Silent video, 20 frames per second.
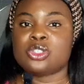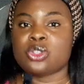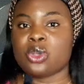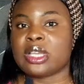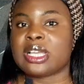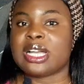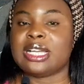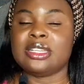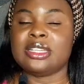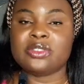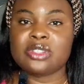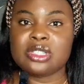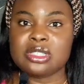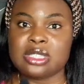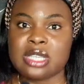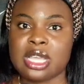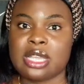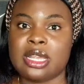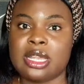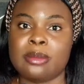So you can even
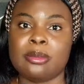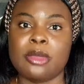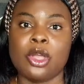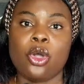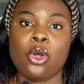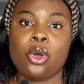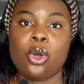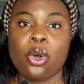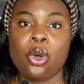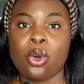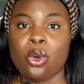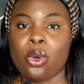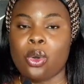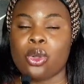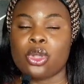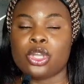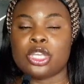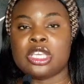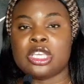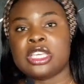tell them, oh,